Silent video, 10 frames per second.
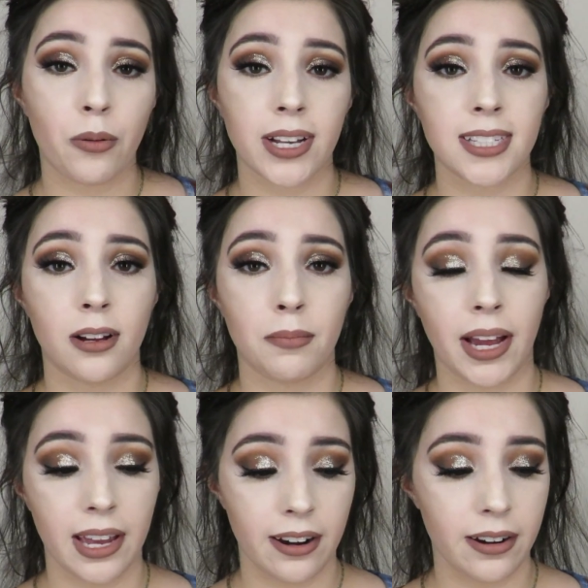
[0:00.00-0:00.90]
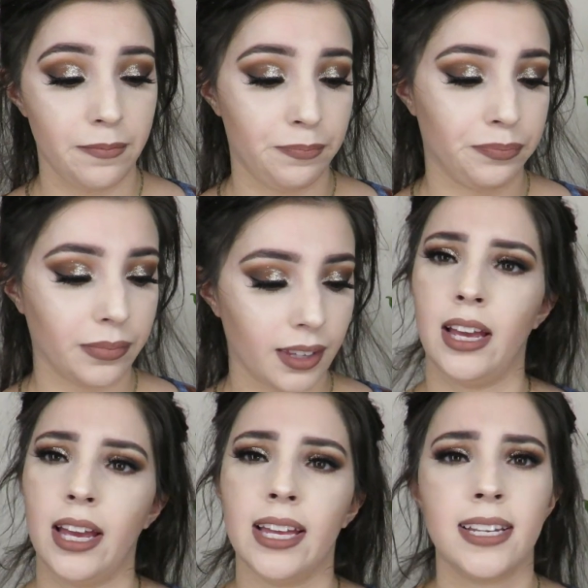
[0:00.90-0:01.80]
it works on my hair.
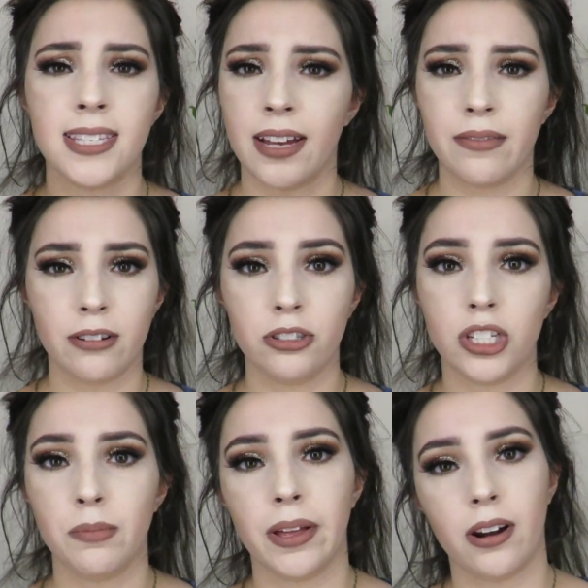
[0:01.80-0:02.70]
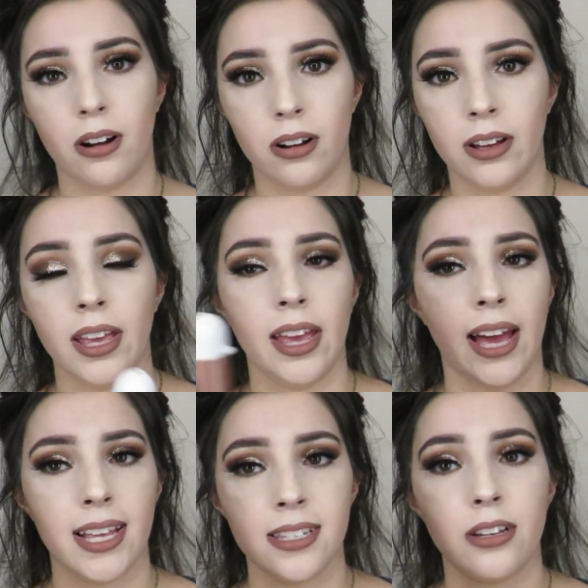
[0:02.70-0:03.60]
It does not feel cheap at all. It
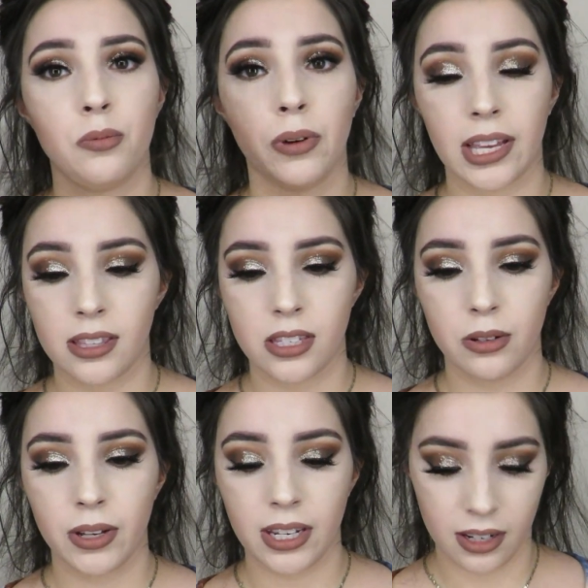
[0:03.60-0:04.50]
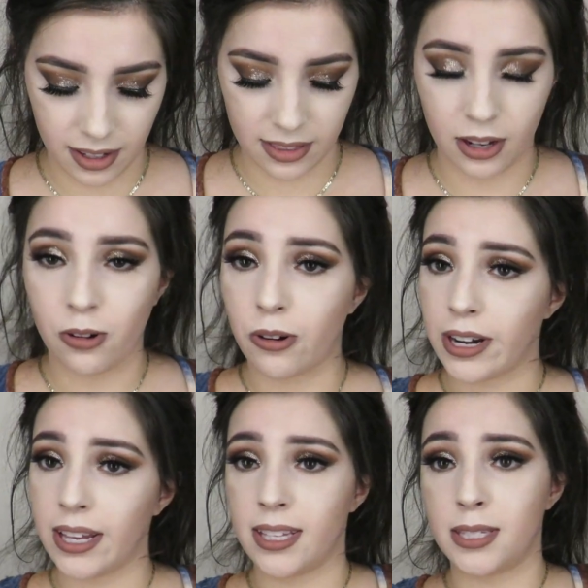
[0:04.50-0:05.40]
has a good weight to it. The
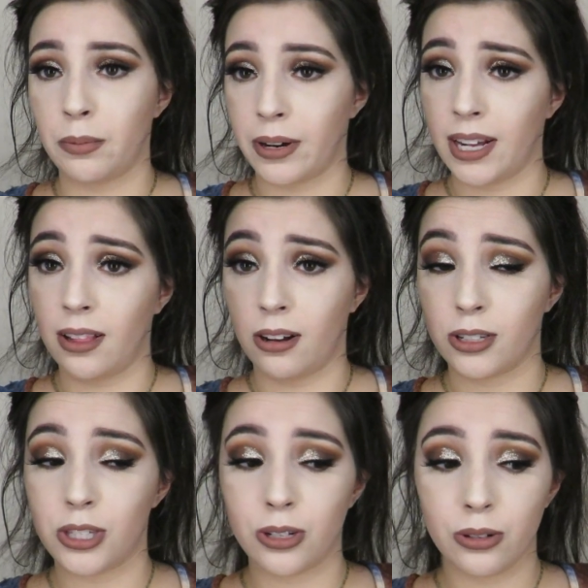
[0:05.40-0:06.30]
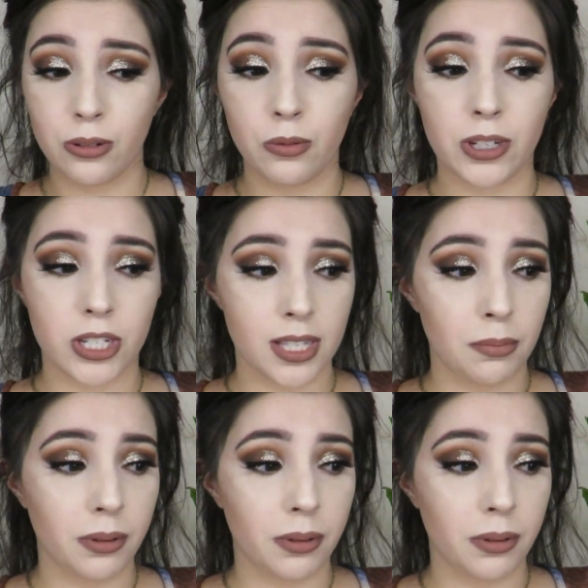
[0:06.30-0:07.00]
cord is pretty long too, which is a